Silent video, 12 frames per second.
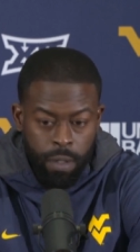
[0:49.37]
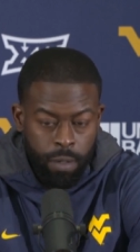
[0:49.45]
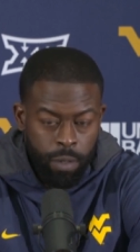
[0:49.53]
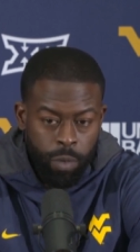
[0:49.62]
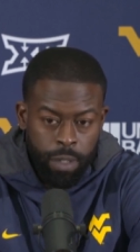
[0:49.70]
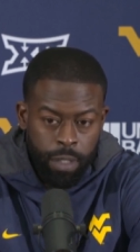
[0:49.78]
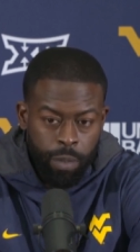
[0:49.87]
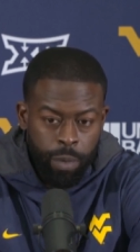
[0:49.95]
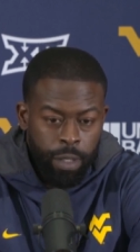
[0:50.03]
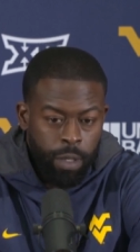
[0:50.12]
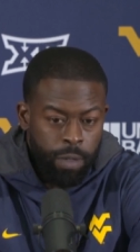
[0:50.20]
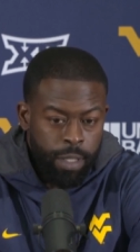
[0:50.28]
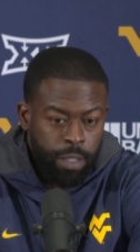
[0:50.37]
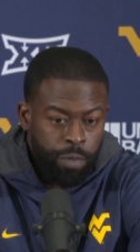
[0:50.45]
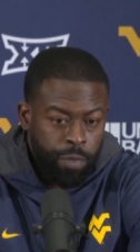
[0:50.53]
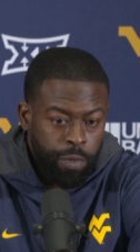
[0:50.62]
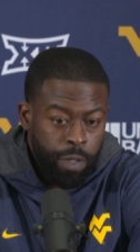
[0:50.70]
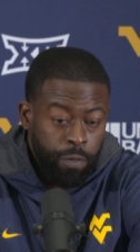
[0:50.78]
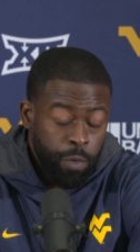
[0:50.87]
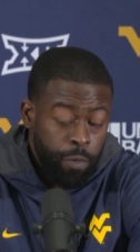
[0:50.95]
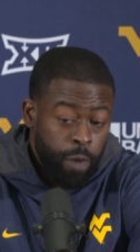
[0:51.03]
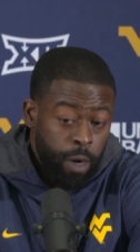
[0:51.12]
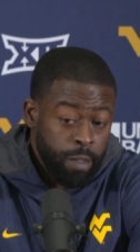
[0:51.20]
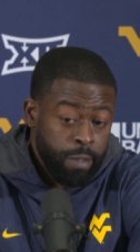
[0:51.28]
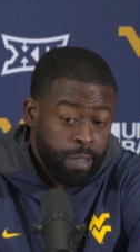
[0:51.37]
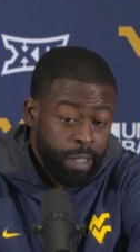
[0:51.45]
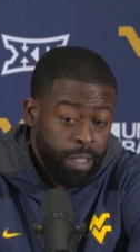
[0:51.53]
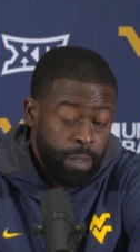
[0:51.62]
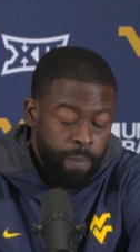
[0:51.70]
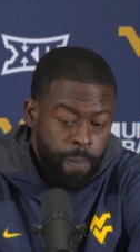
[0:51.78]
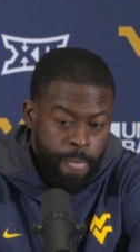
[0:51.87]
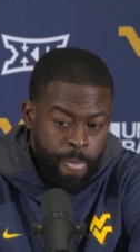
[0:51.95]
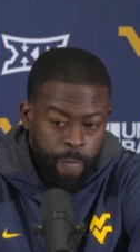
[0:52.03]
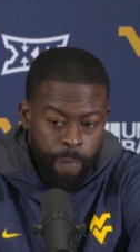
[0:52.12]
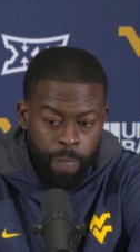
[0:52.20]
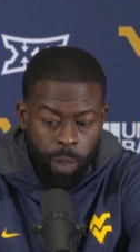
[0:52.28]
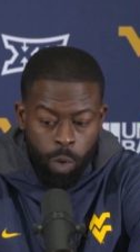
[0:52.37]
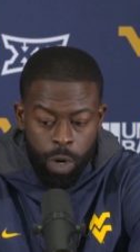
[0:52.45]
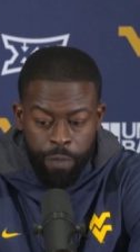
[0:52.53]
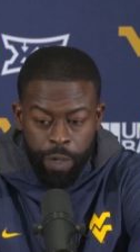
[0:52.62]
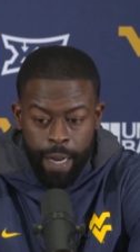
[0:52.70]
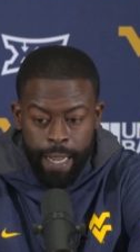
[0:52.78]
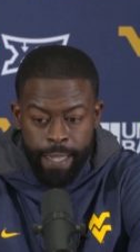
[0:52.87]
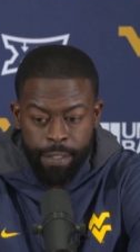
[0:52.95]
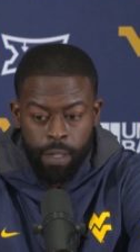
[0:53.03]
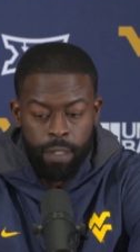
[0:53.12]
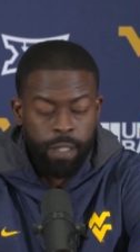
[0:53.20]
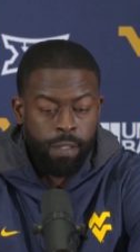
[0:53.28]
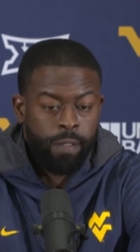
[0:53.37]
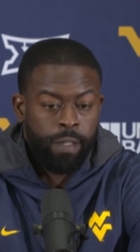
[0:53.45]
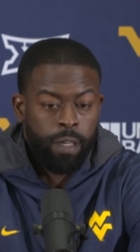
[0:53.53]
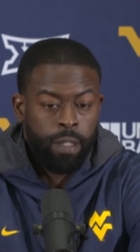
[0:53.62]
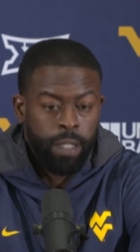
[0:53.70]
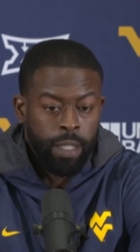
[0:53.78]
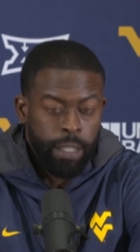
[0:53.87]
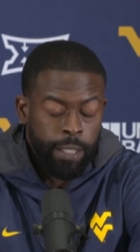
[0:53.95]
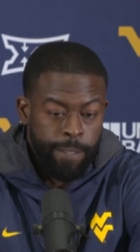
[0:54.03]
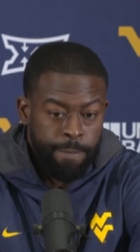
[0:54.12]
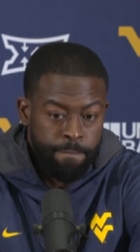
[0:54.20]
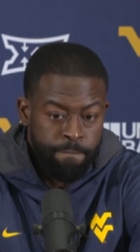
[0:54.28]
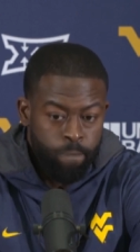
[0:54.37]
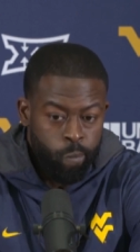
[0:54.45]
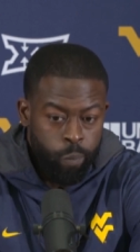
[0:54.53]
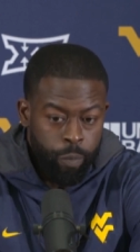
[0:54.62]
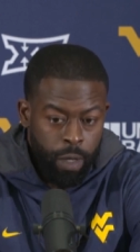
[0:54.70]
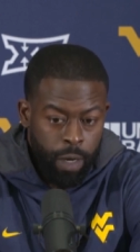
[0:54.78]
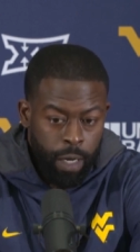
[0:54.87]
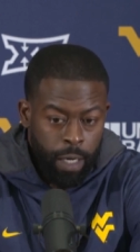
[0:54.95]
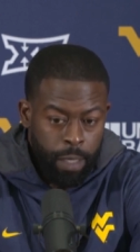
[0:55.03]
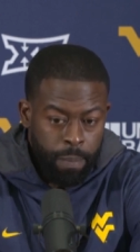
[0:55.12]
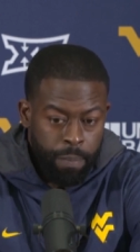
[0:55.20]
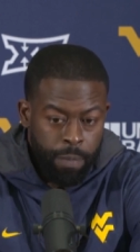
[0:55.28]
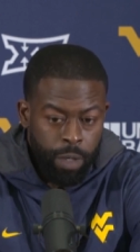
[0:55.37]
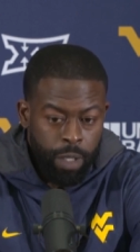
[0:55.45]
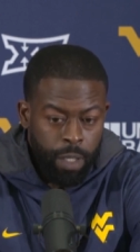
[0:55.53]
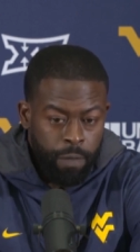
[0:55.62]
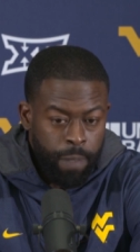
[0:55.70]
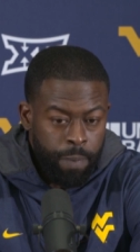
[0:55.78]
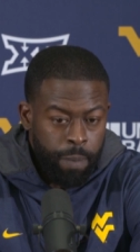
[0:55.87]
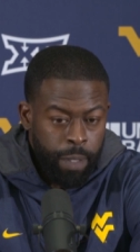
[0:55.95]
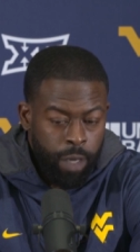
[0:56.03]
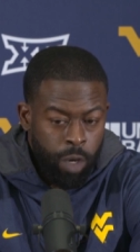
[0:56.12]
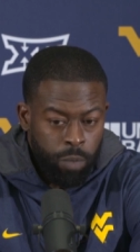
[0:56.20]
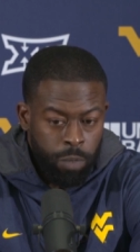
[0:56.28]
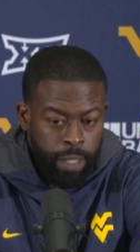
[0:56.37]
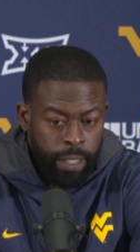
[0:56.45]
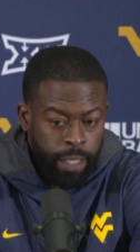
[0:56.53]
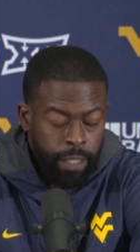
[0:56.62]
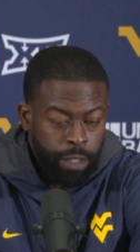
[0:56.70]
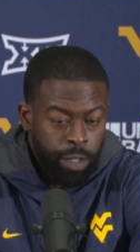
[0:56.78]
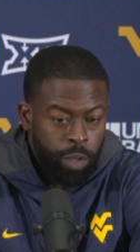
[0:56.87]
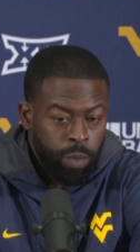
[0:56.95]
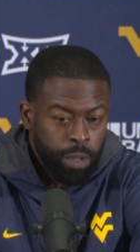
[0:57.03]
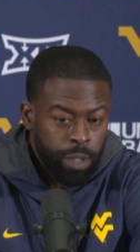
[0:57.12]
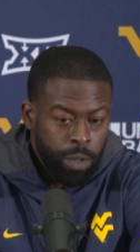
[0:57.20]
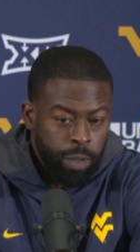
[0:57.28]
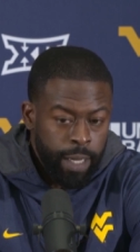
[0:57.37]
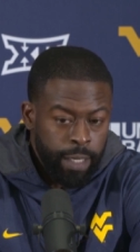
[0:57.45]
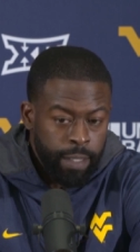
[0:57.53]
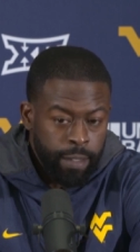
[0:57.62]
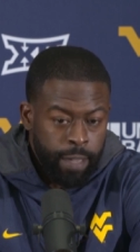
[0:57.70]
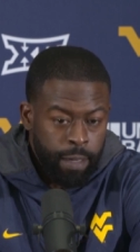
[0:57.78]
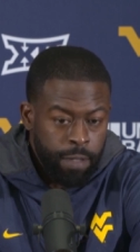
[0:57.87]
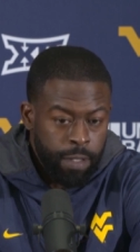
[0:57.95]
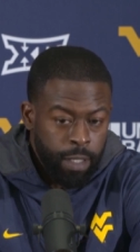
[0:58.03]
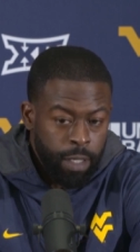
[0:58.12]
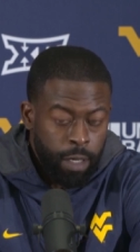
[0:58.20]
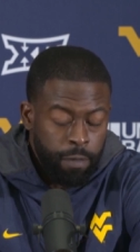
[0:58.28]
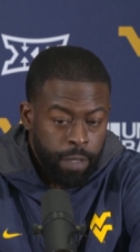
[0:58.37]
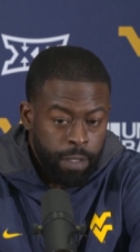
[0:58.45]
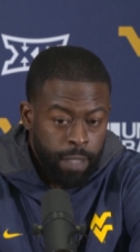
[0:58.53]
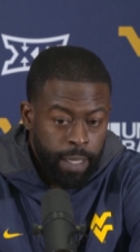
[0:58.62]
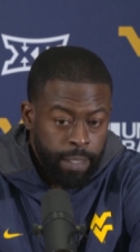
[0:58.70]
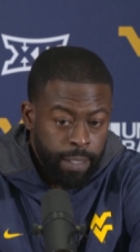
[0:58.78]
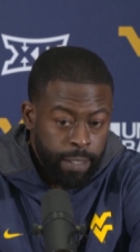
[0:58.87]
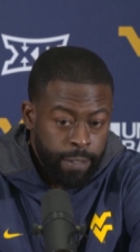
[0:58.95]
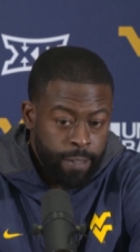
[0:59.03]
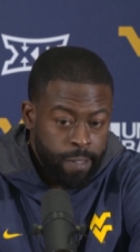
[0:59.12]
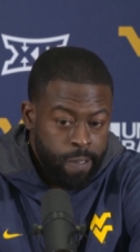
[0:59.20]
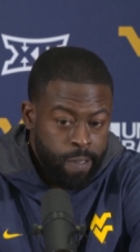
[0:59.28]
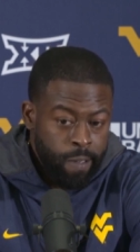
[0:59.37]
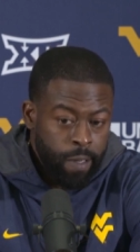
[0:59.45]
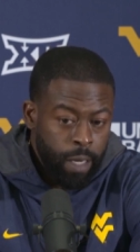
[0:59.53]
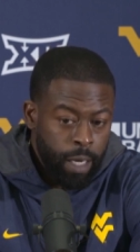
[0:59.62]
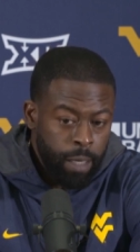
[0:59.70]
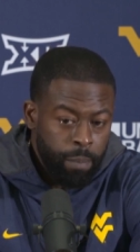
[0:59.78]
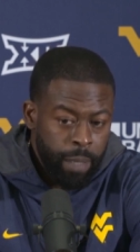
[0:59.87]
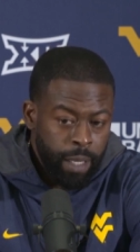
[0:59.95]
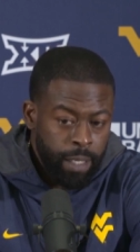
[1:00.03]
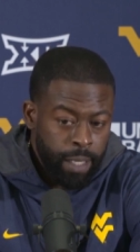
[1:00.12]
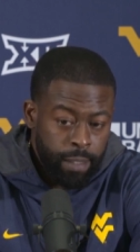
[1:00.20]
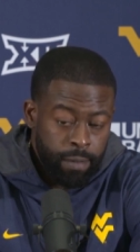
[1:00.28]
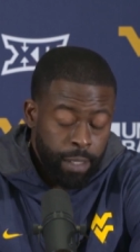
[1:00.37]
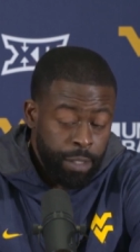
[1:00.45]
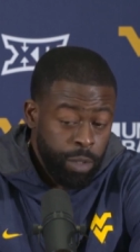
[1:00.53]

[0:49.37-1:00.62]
The one thing we know is that if you fall asleep or if your eyes aren't necessarily elite, you can give up the big home run hit. And you don't want to do that against, obviously, an offense like this. Being that they